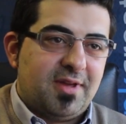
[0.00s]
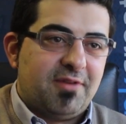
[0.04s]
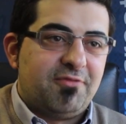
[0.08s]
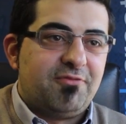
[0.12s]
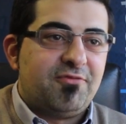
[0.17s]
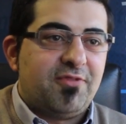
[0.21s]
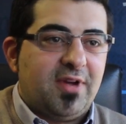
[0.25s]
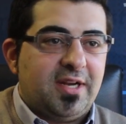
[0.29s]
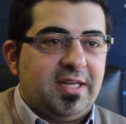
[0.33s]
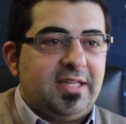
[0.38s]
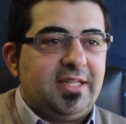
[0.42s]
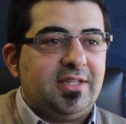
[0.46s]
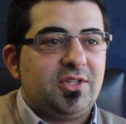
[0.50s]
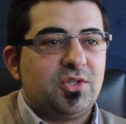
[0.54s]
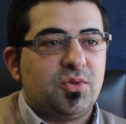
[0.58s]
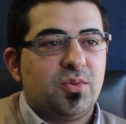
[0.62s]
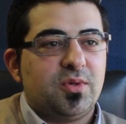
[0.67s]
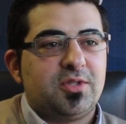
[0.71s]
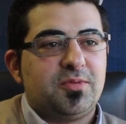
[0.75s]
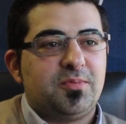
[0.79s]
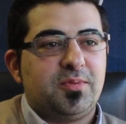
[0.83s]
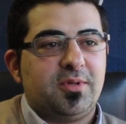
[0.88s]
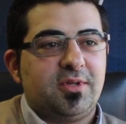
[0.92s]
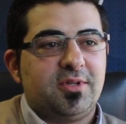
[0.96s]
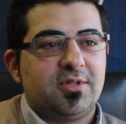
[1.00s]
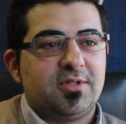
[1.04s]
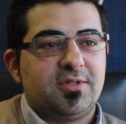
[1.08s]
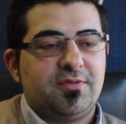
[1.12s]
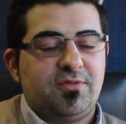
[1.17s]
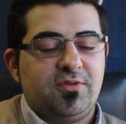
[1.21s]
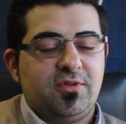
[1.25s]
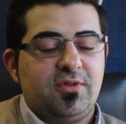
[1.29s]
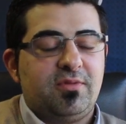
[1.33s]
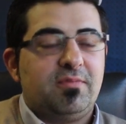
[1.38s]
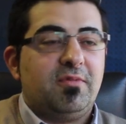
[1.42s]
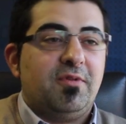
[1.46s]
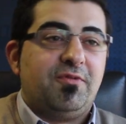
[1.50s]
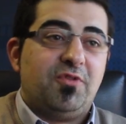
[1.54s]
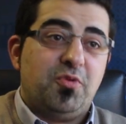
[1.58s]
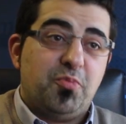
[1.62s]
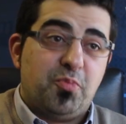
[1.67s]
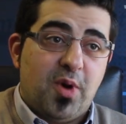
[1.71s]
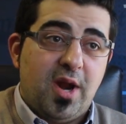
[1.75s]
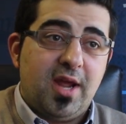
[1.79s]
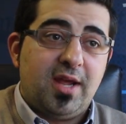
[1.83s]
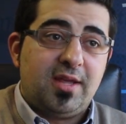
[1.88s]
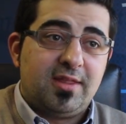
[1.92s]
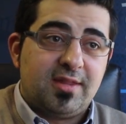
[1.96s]
funny twist, because if you
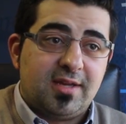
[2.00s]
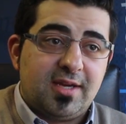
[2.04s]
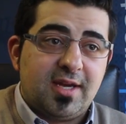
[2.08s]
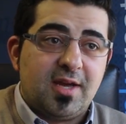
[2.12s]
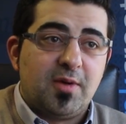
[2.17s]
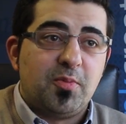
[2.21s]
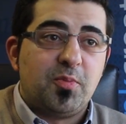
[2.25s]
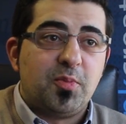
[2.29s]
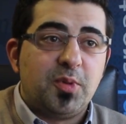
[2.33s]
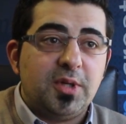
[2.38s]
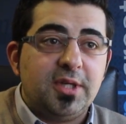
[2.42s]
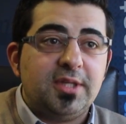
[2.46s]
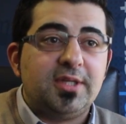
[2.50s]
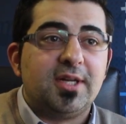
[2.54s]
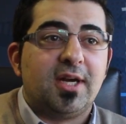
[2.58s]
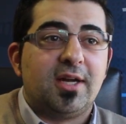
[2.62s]
break the company